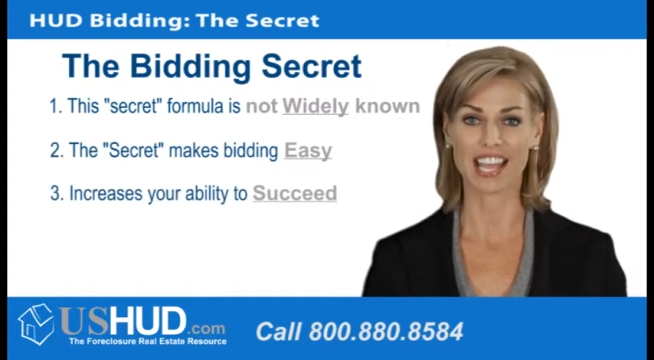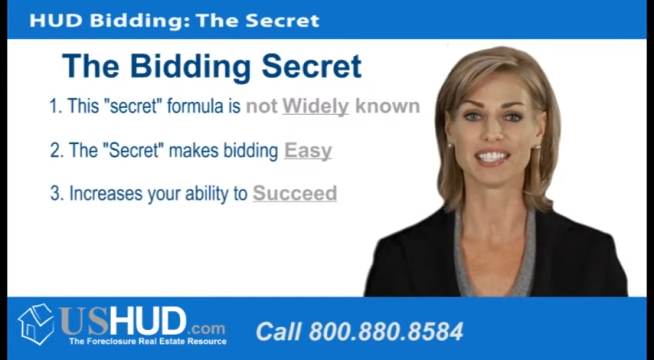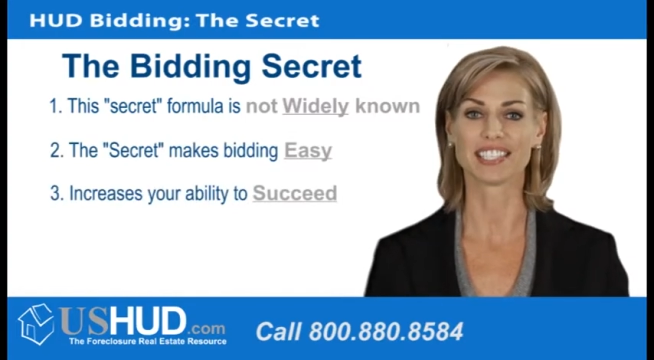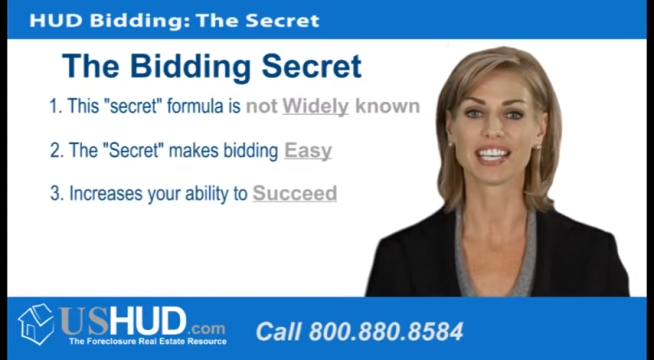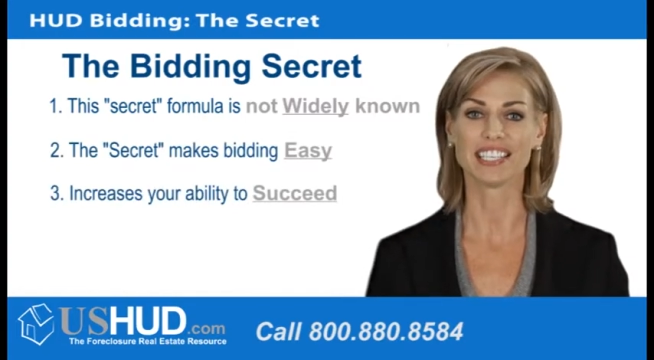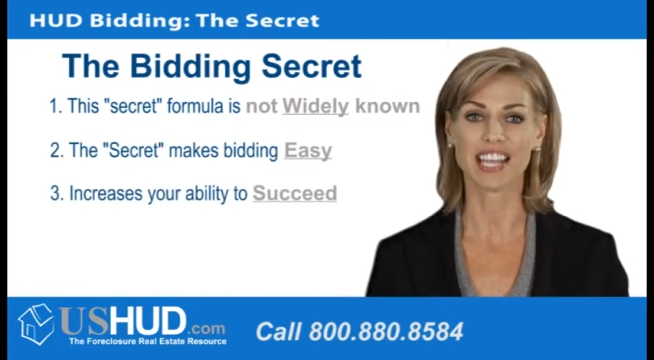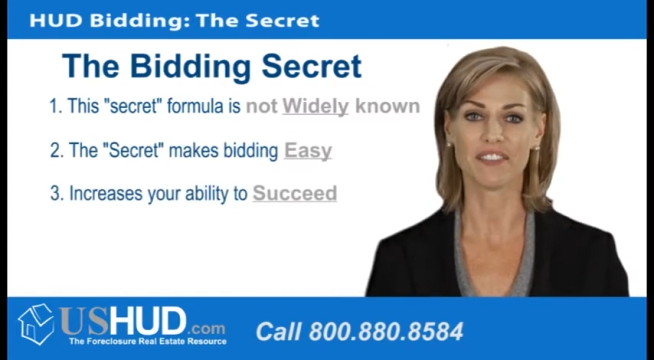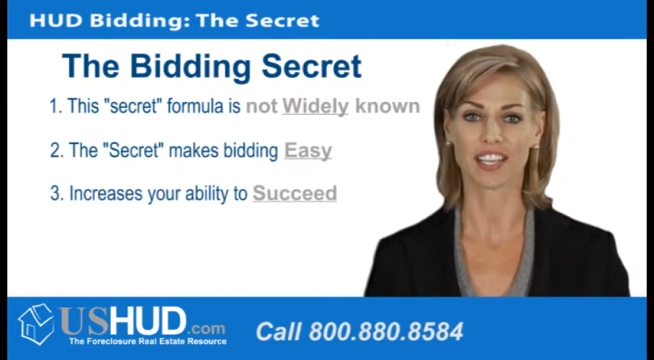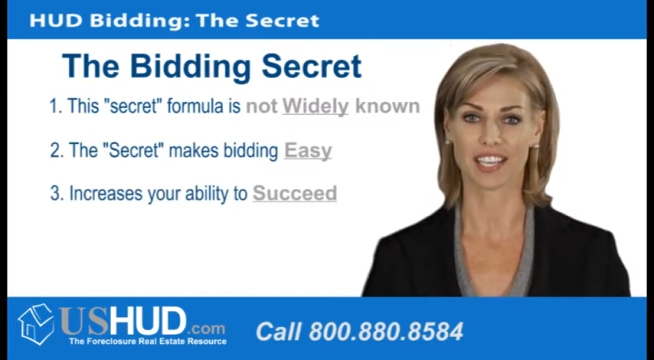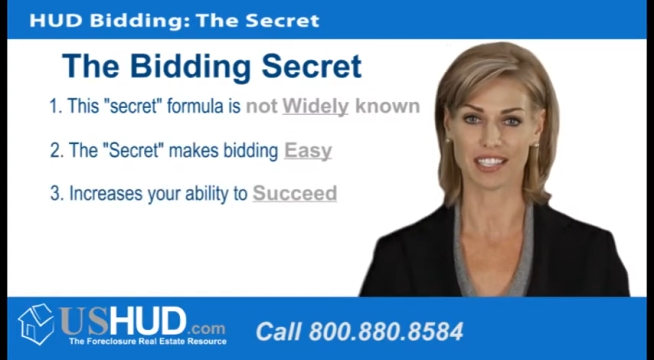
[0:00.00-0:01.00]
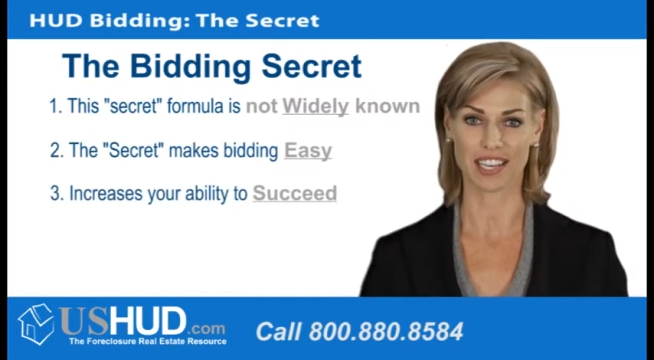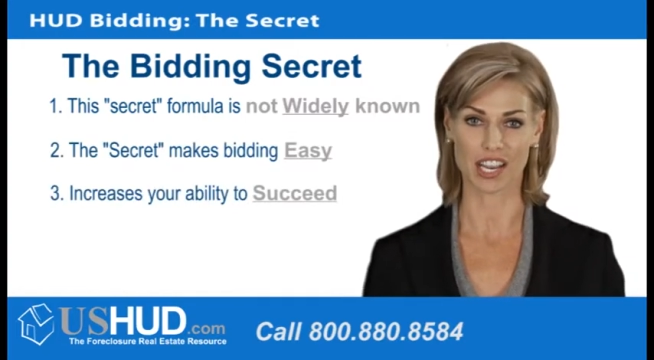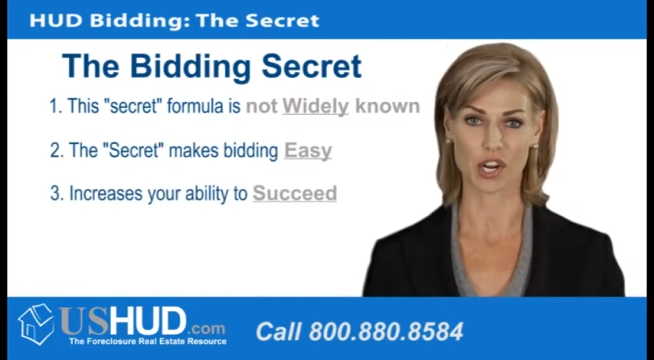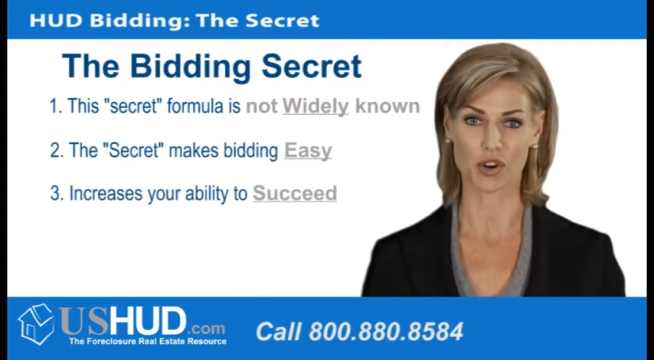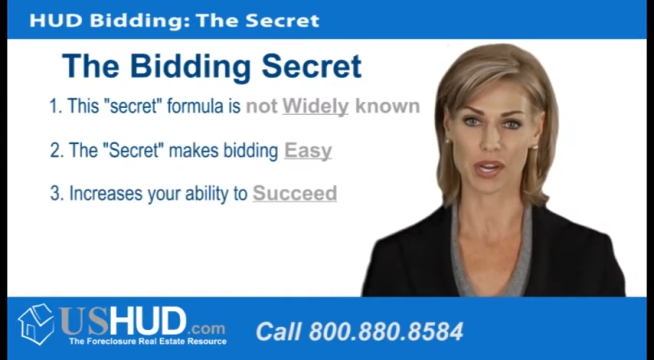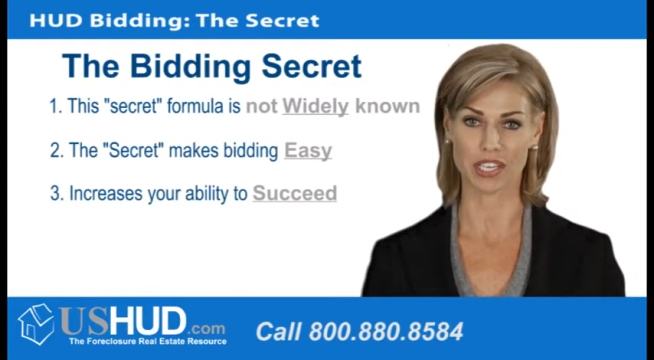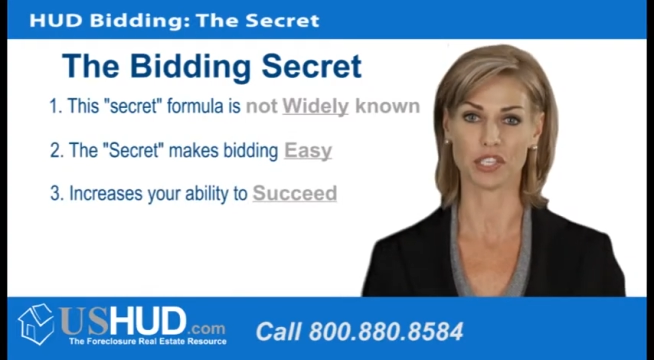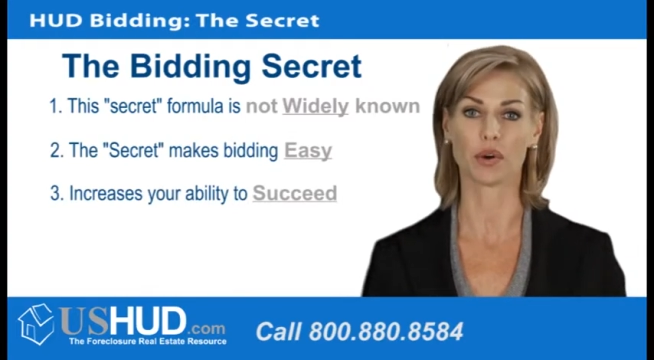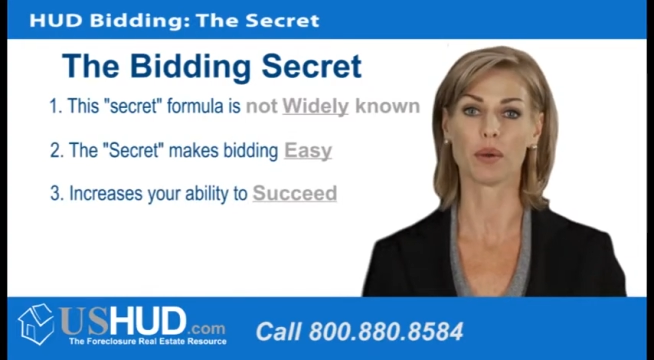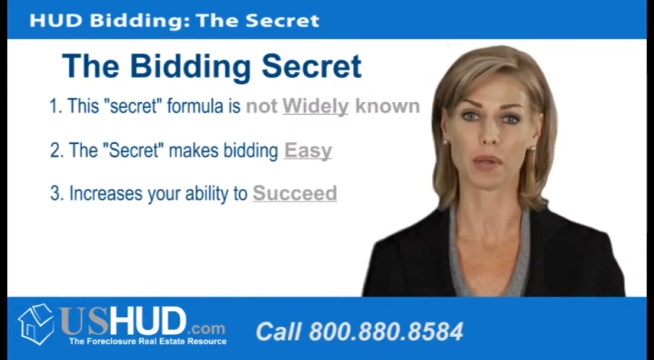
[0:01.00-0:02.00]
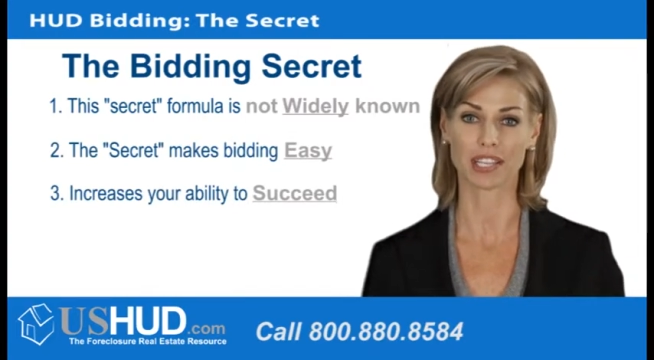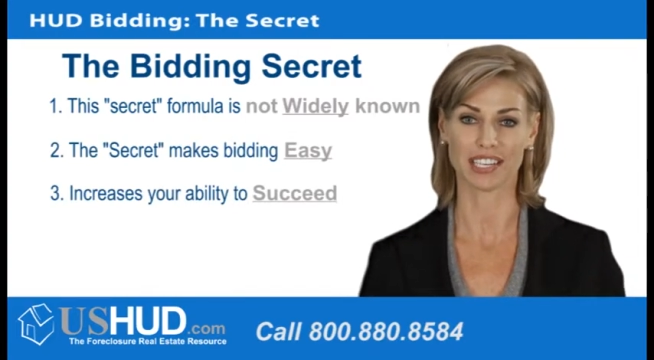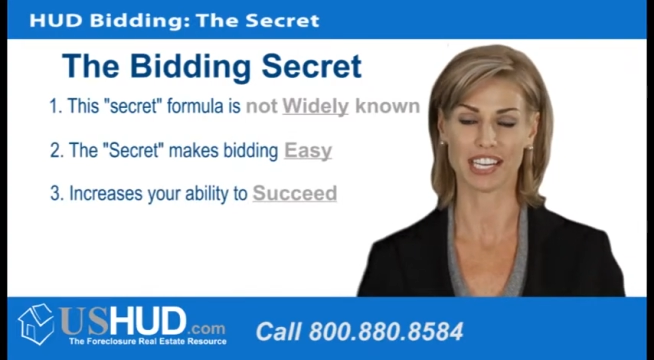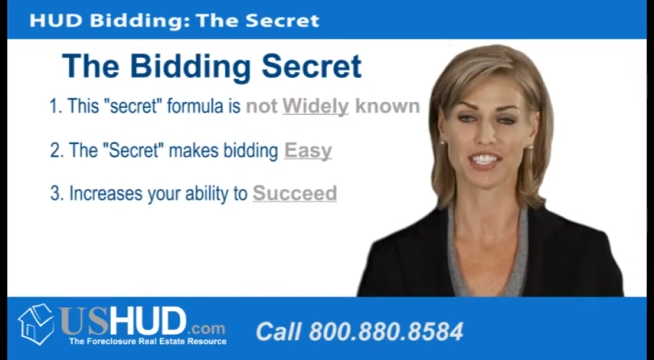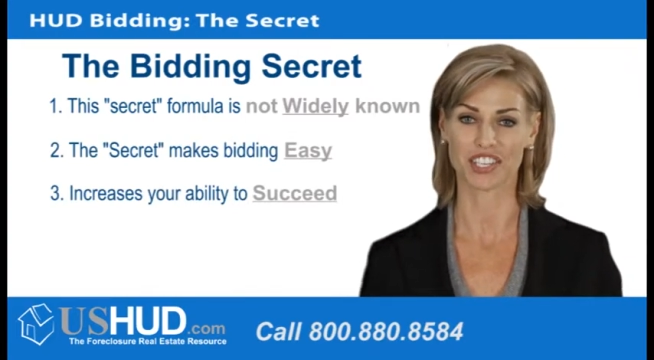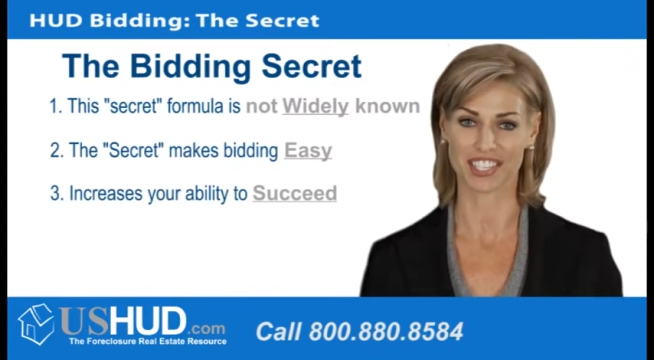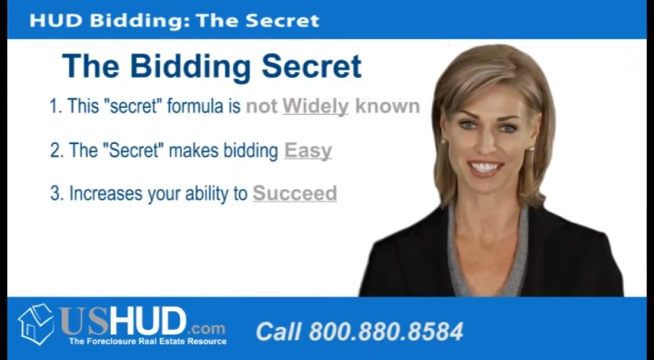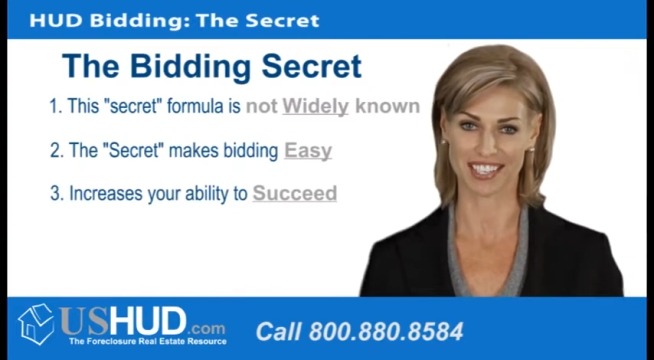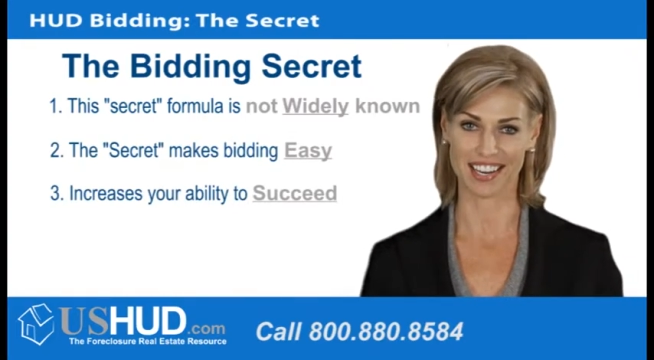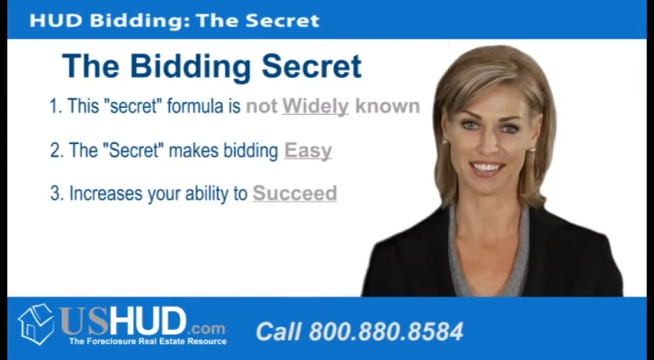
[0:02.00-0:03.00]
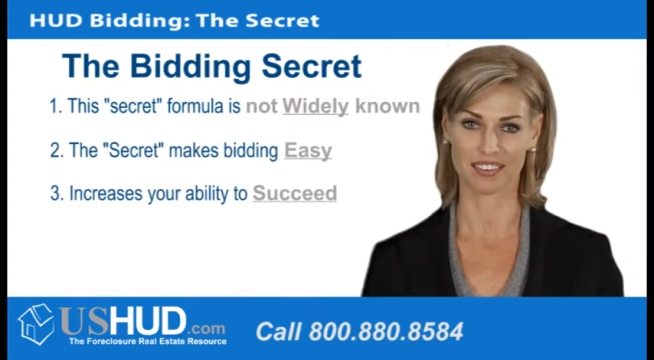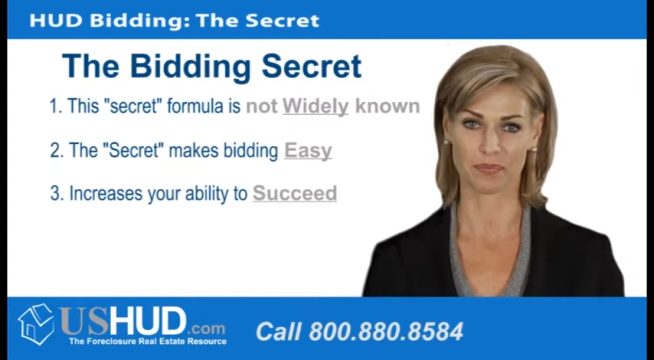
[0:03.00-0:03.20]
and significantly increase your ability to succeed.